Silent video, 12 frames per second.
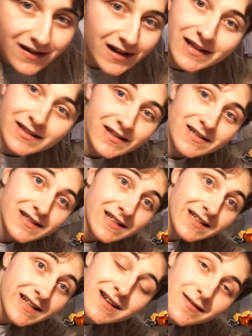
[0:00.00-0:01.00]
He doesn't
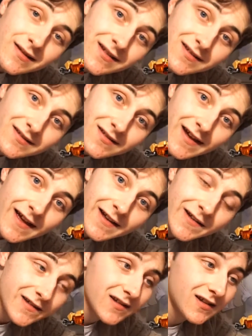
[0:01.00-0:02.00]
need anything
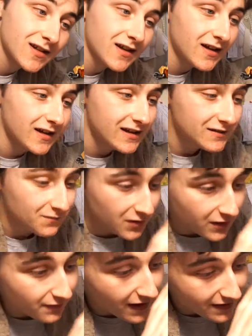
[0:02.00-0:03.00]
else. He's
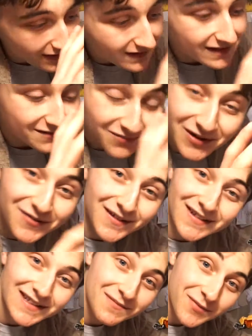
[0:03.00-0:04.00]
perfect. I think he's
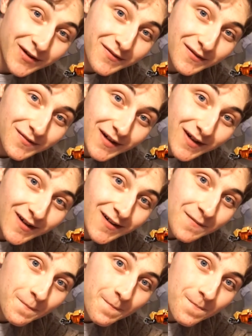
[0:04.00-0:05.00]
perfect. He's a perfect figure.
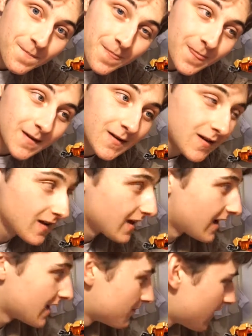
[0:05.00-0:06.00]

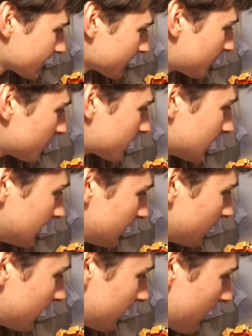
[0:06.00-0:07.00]
As opposed to
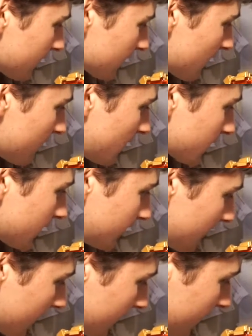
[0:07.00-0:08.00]
Lua, who hasn't got much
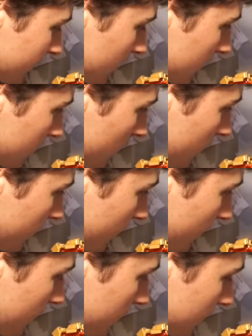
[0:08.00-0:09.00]
articulation going for
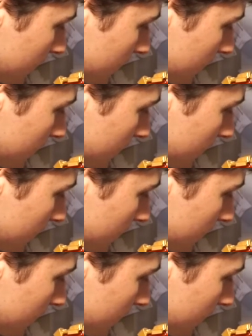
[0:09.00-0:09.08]
him, you